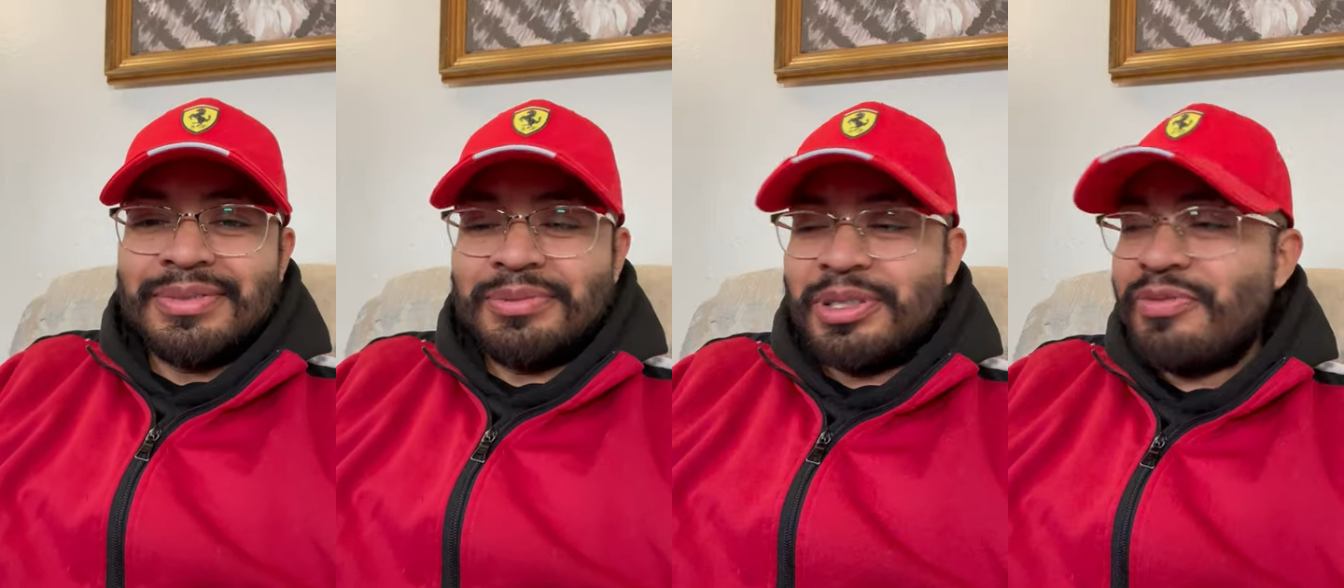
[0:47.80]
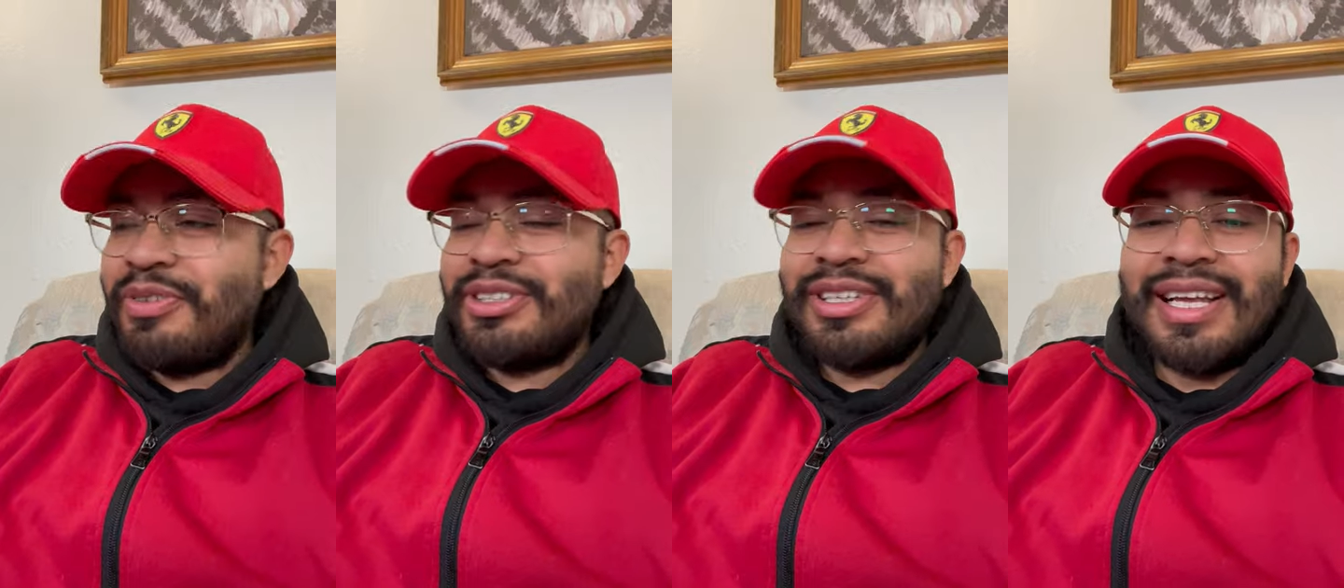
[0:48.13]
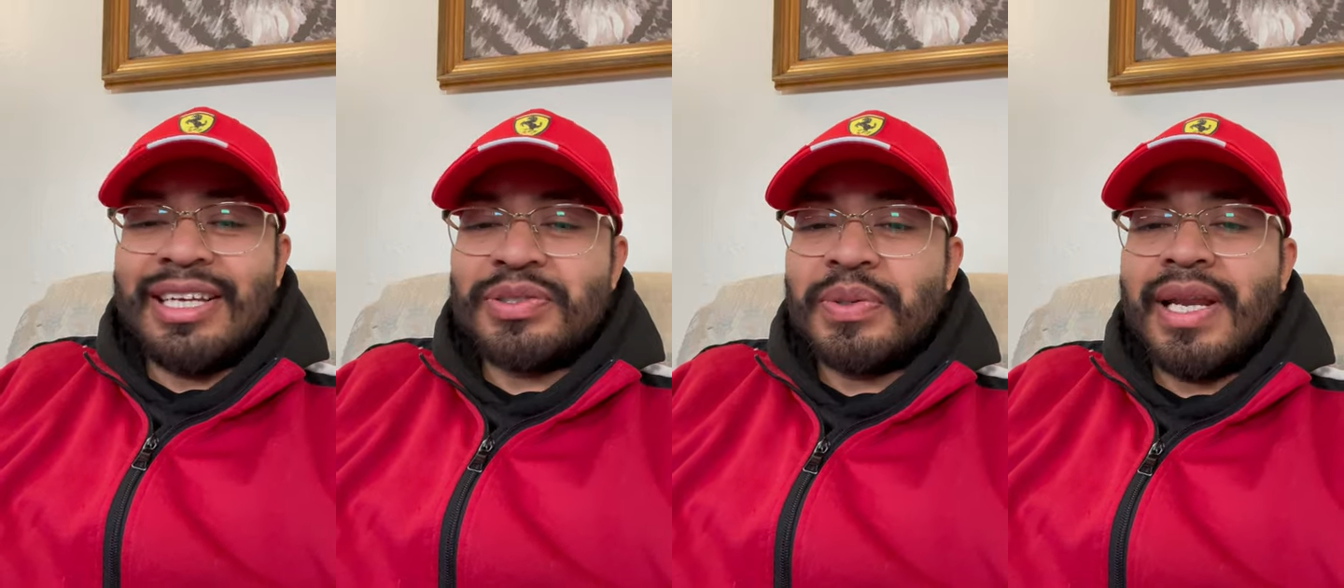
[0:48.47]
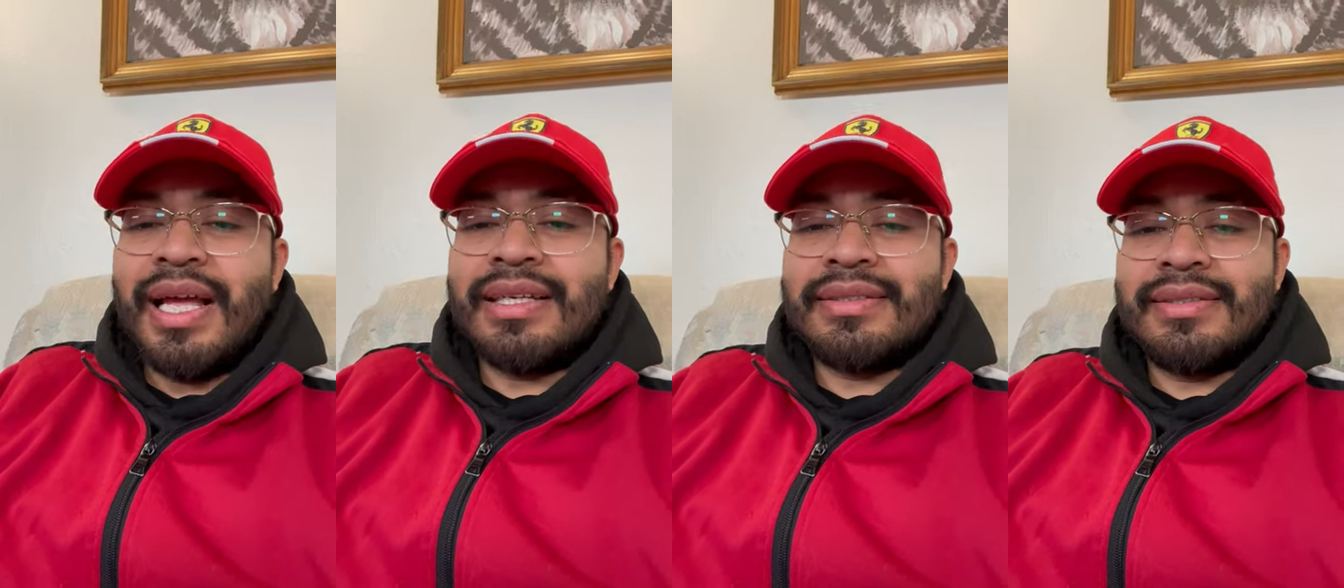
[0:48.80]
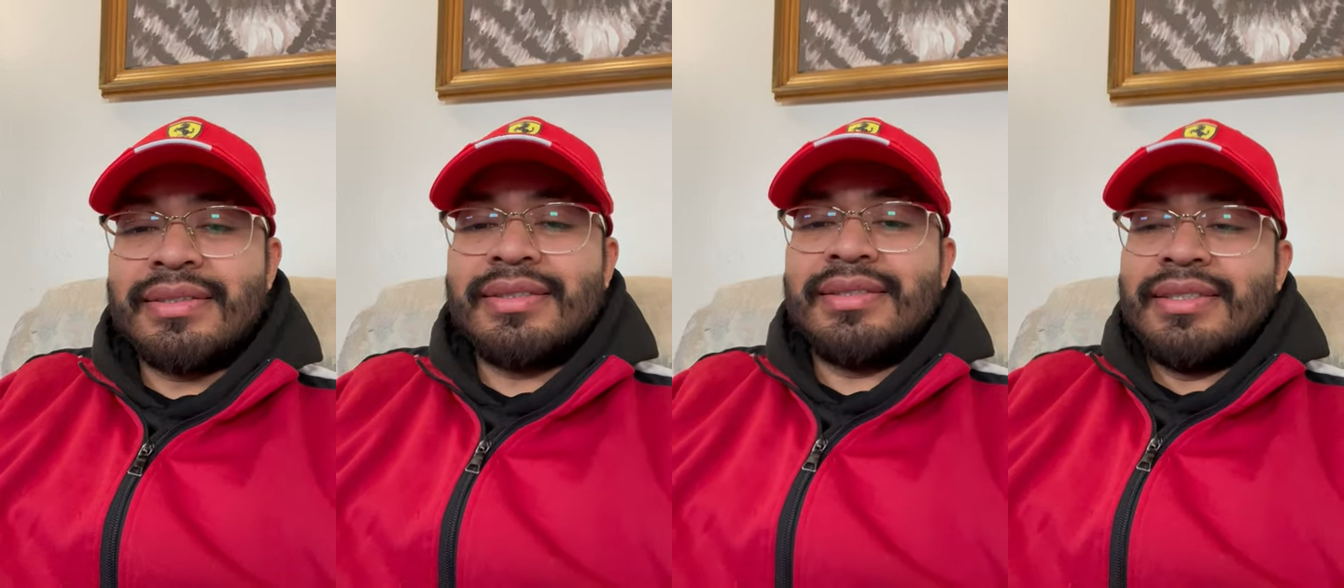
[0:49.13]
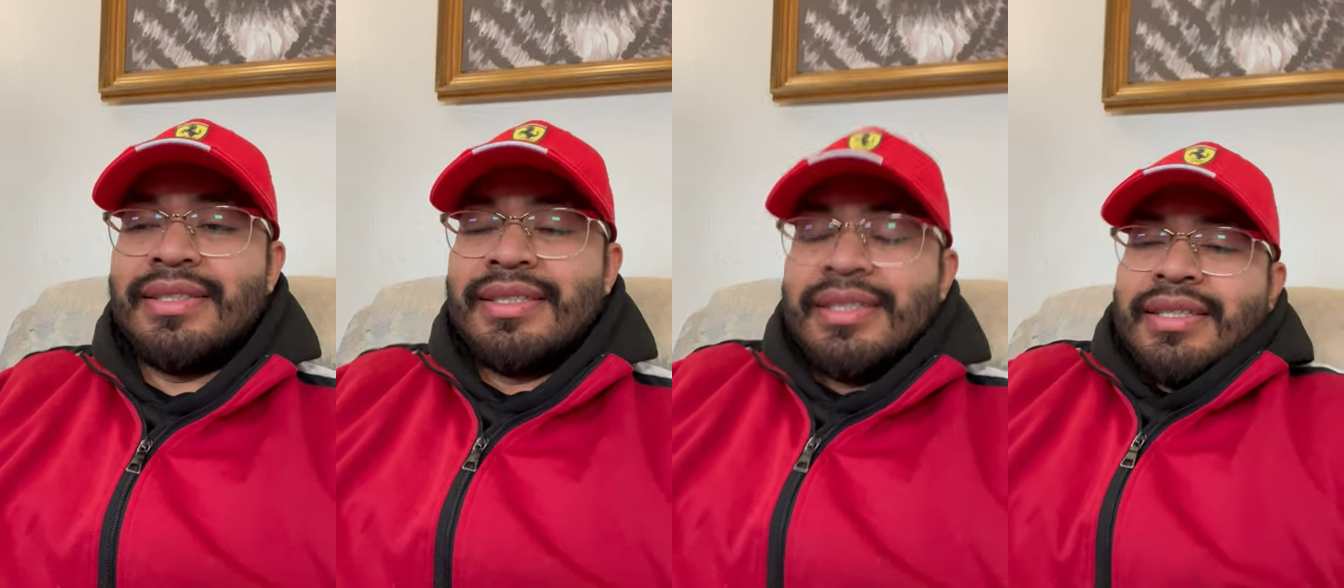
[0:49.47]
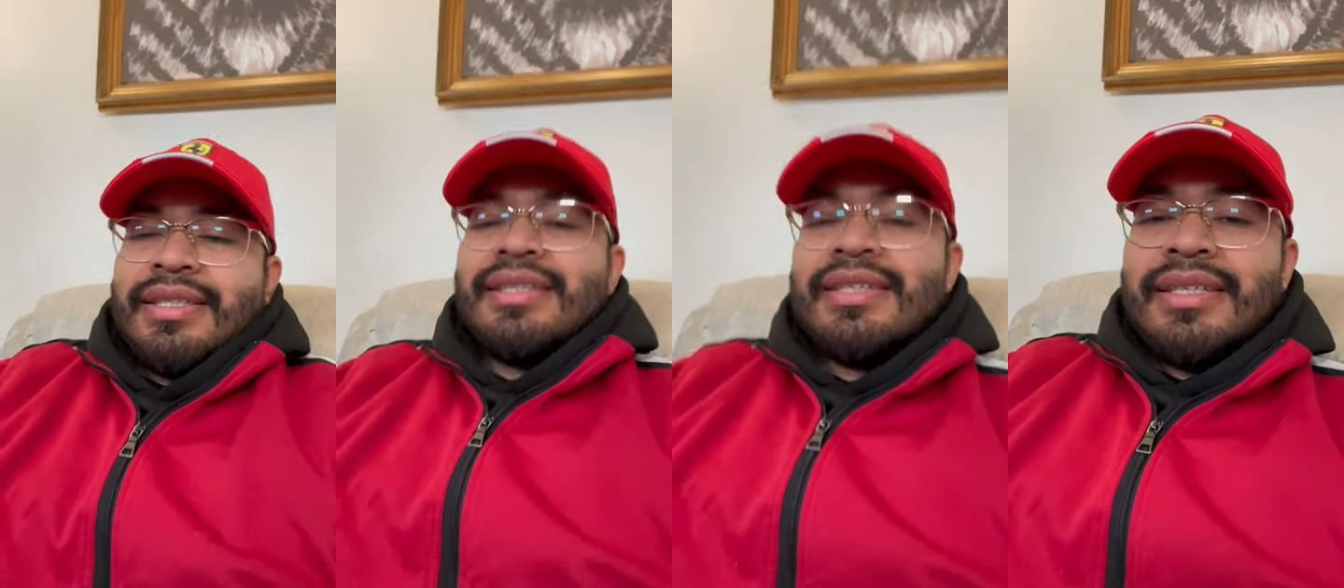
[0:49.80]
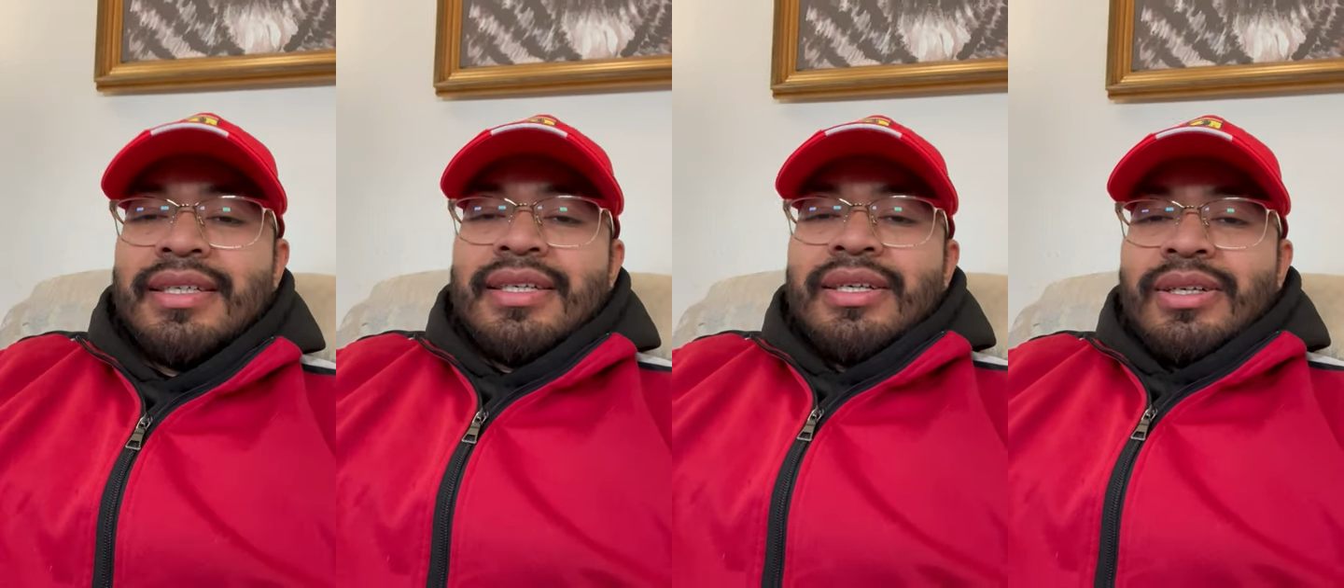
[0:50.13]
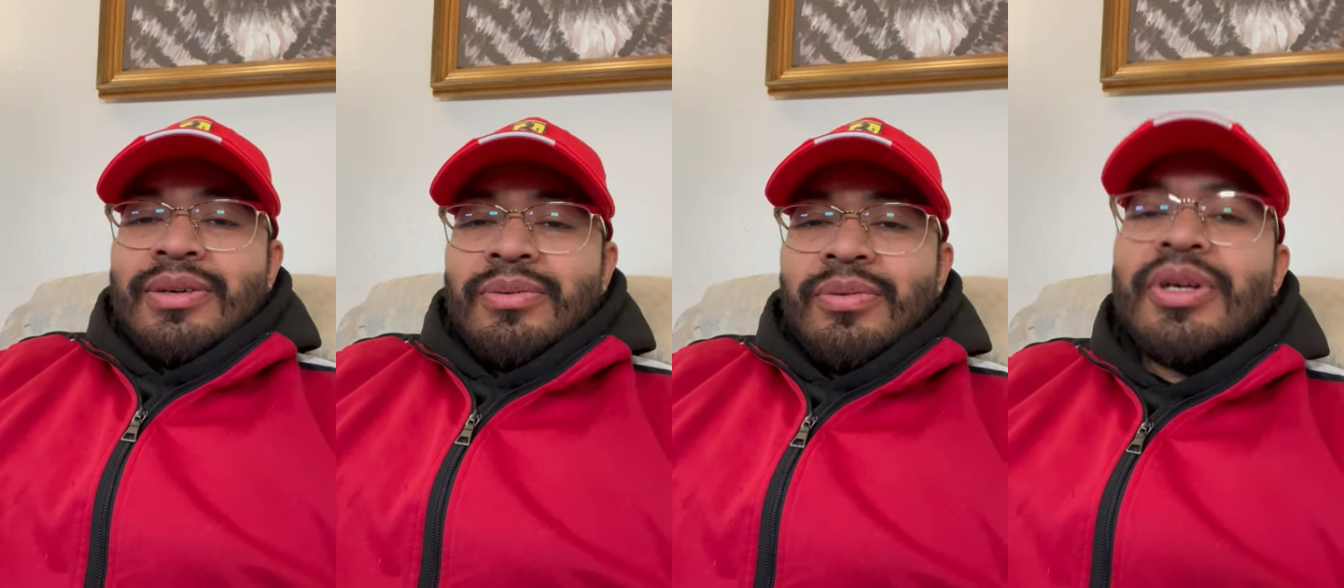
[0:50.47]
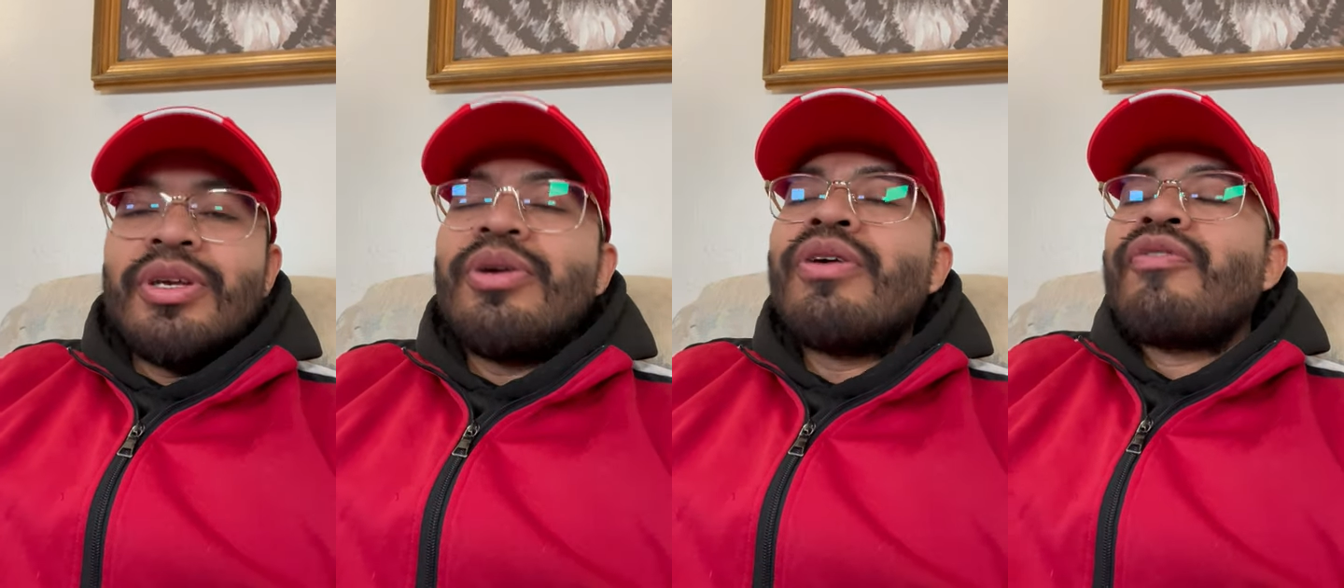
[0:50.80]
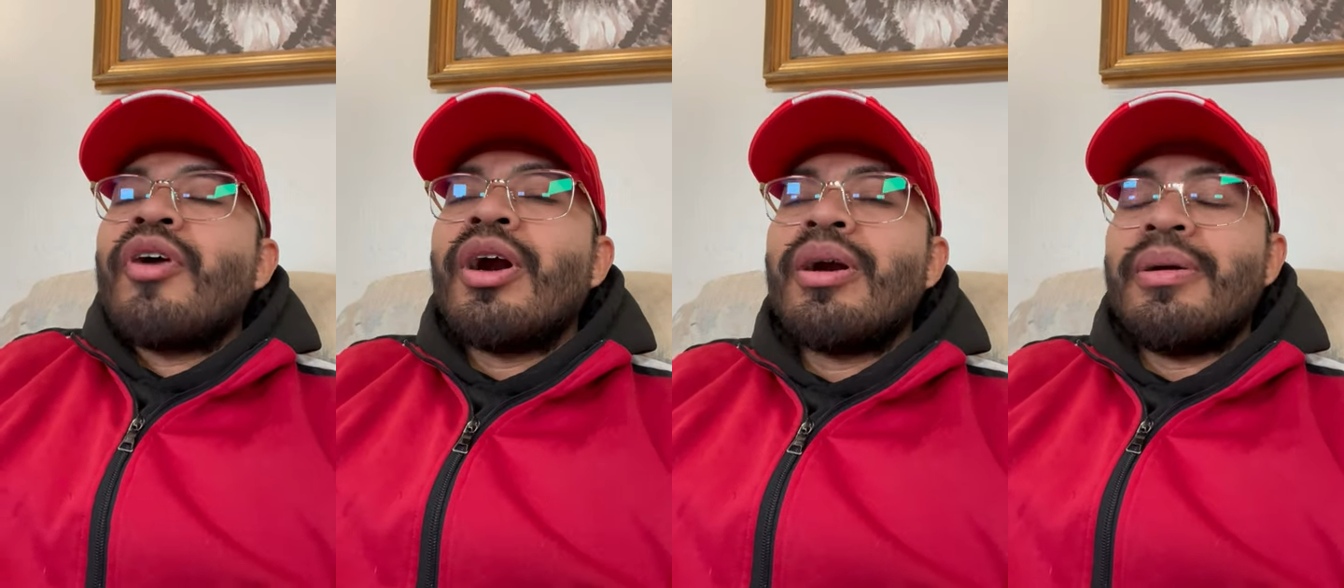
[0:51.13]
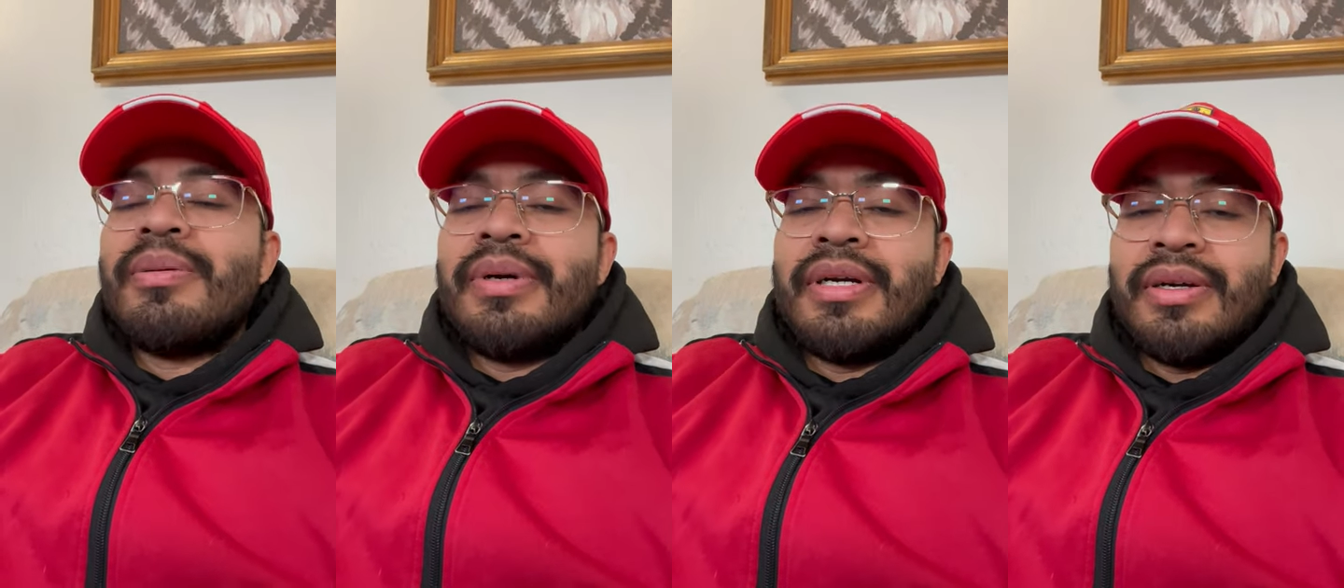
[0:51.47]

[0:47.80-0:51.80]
When you visualize, relax. When you affirm,